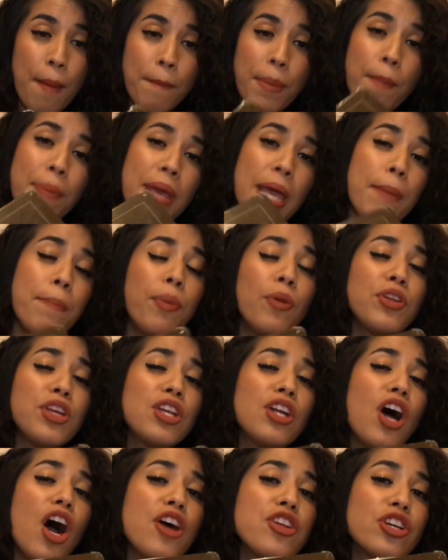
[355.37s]
But people
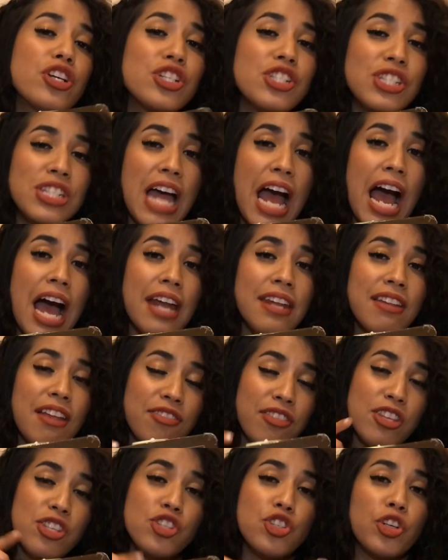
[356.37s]
need to understand
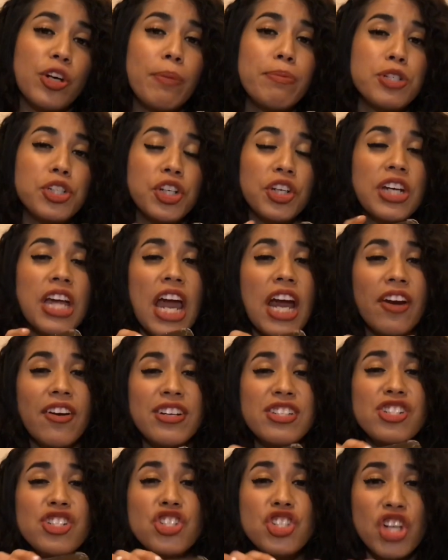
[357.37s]
that this scripture
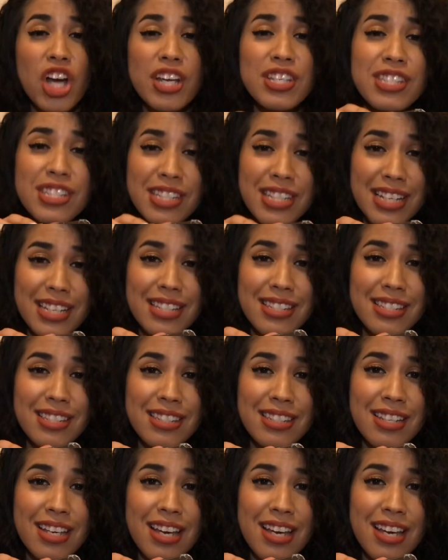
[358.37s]
carries justice